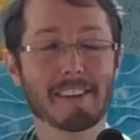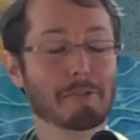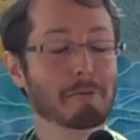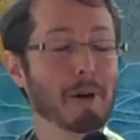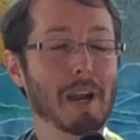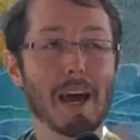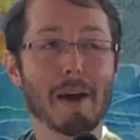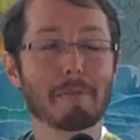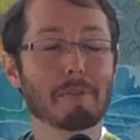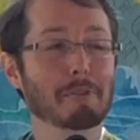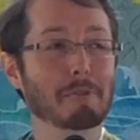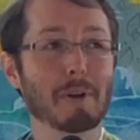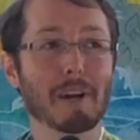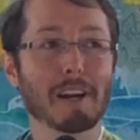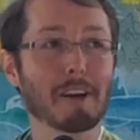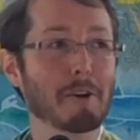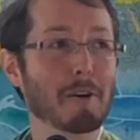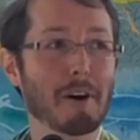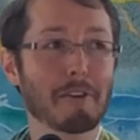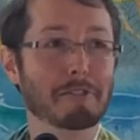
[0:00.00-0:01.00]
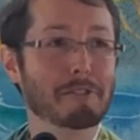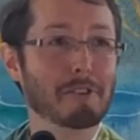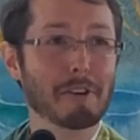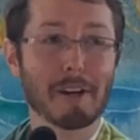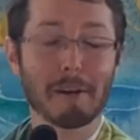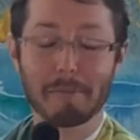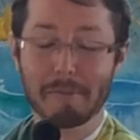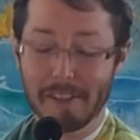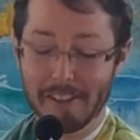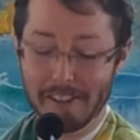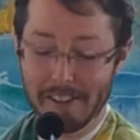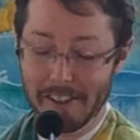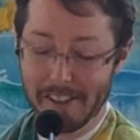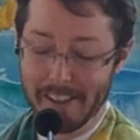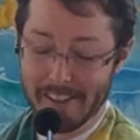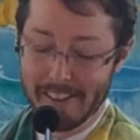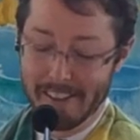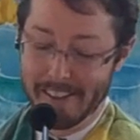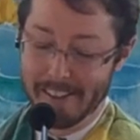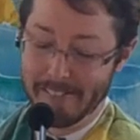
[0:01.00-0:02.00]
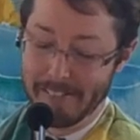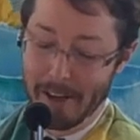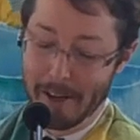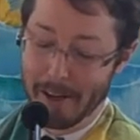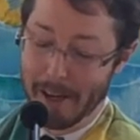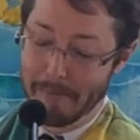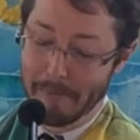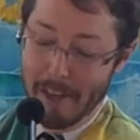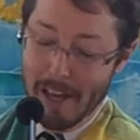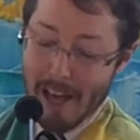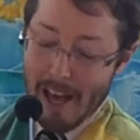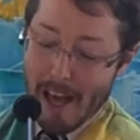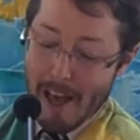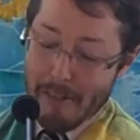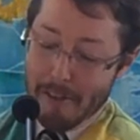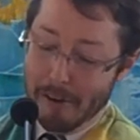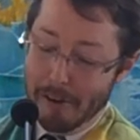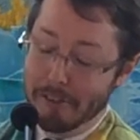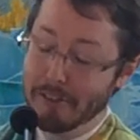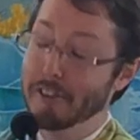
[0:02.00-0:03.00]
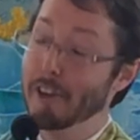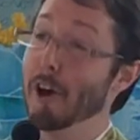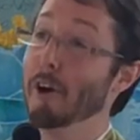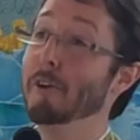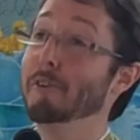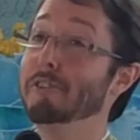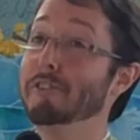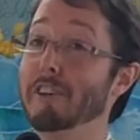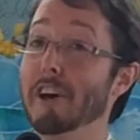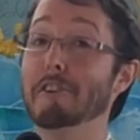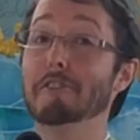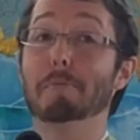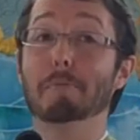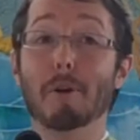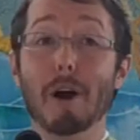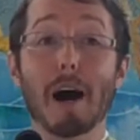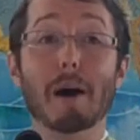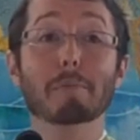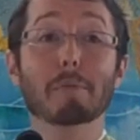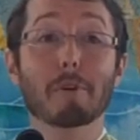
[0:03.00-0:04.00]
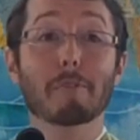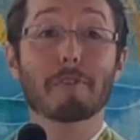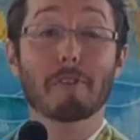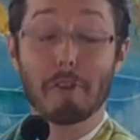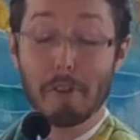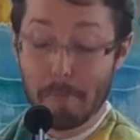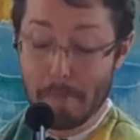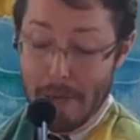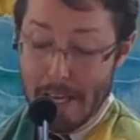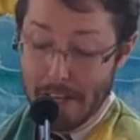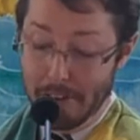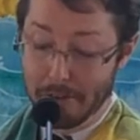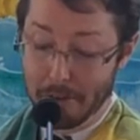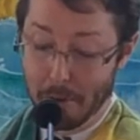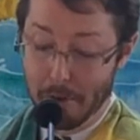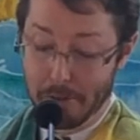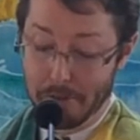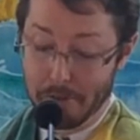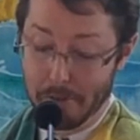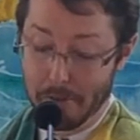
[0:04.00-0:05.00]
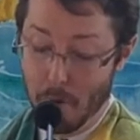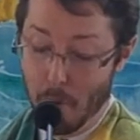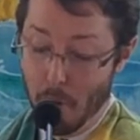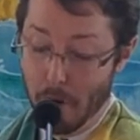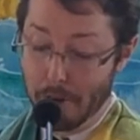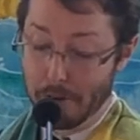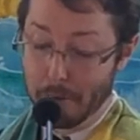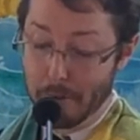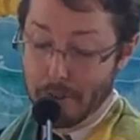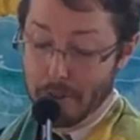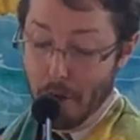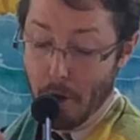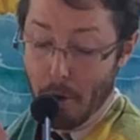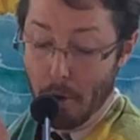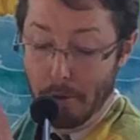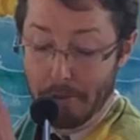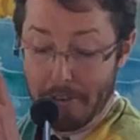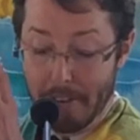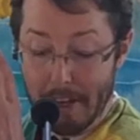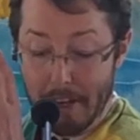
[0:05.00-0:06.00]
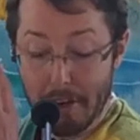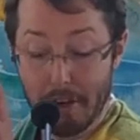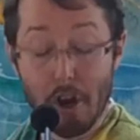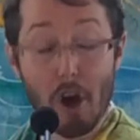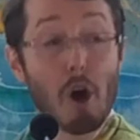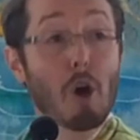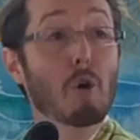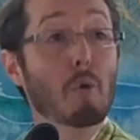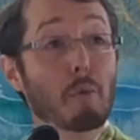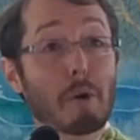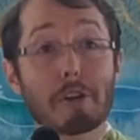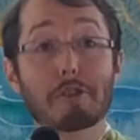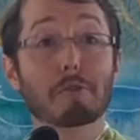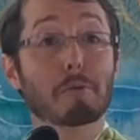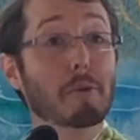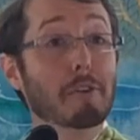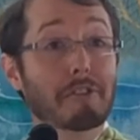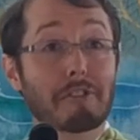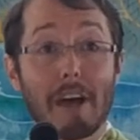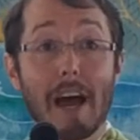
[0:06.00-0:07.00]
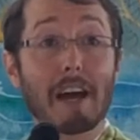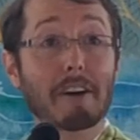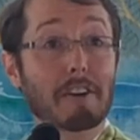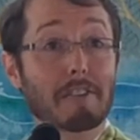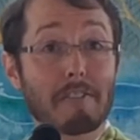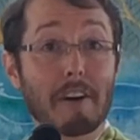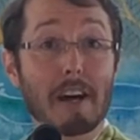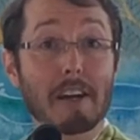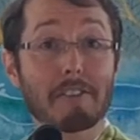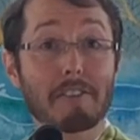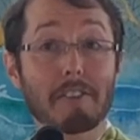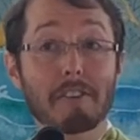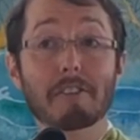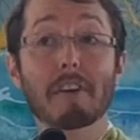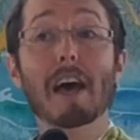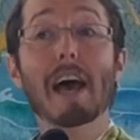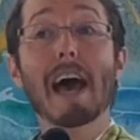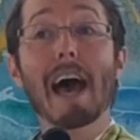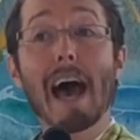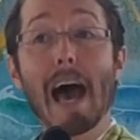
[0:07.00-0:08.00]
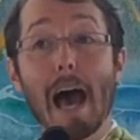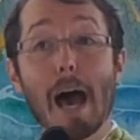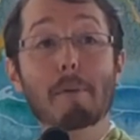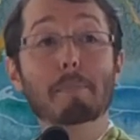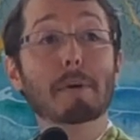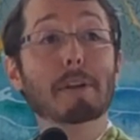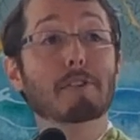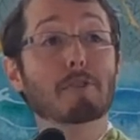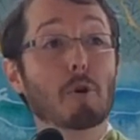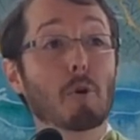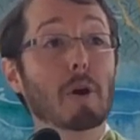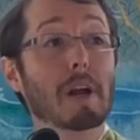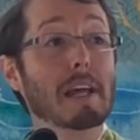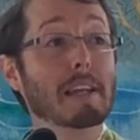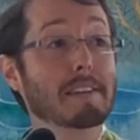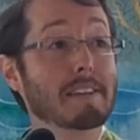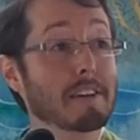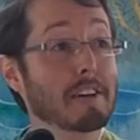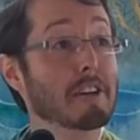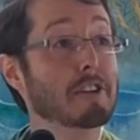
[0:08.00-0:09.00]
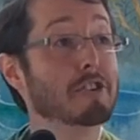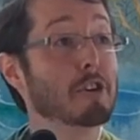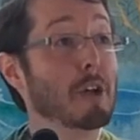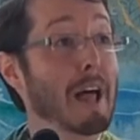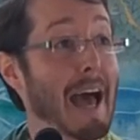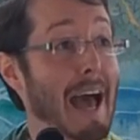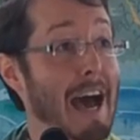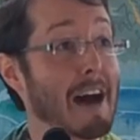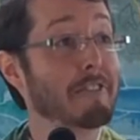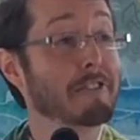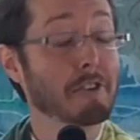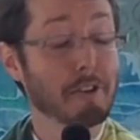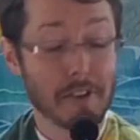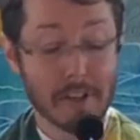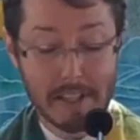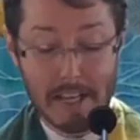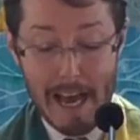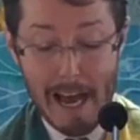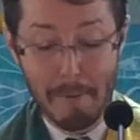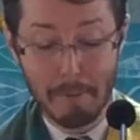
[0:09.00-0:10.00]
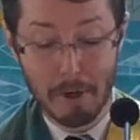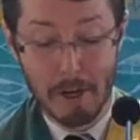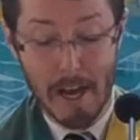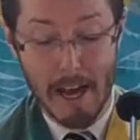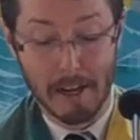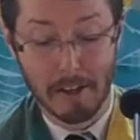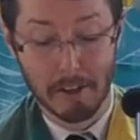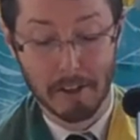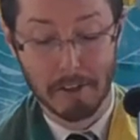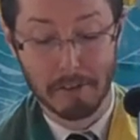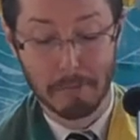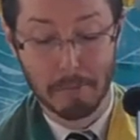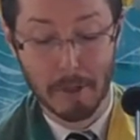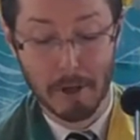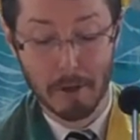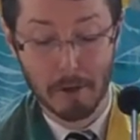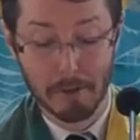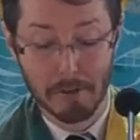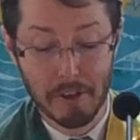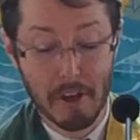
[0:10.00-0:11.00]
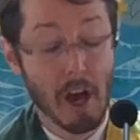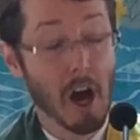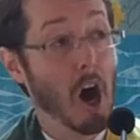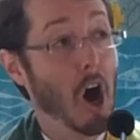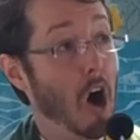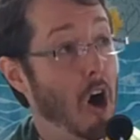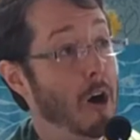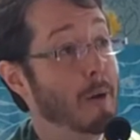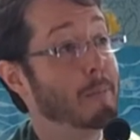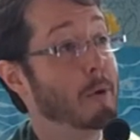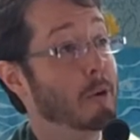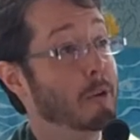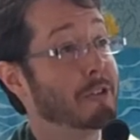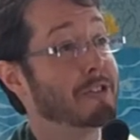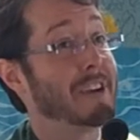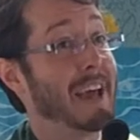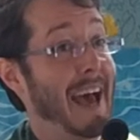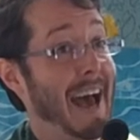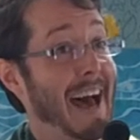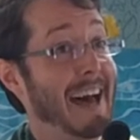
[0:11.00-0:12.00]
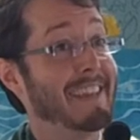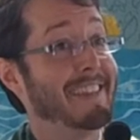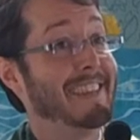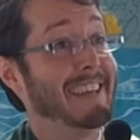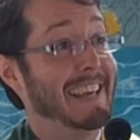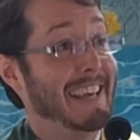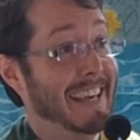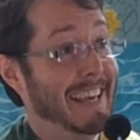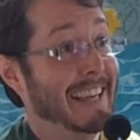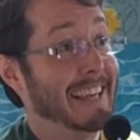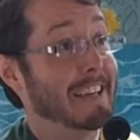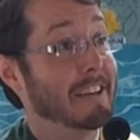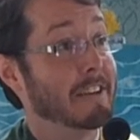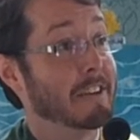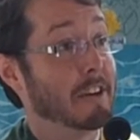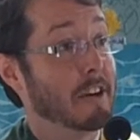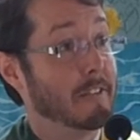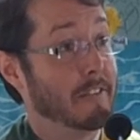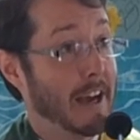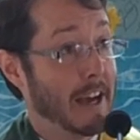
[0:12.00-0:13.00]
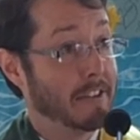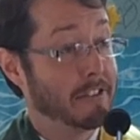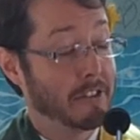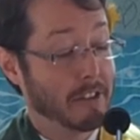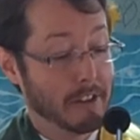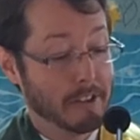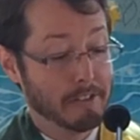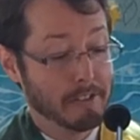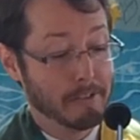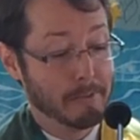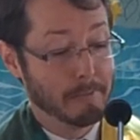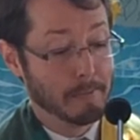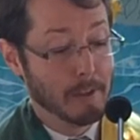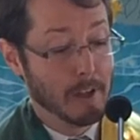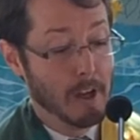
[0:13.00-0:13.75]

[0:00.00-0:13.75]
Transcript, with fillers: what happens when I go off script and look at the, okay. There is no such problem for the P source, of course, which holds that no ritual sacrifices happen toward, to, until after the tabernacle is built, almost at the end of Exodus.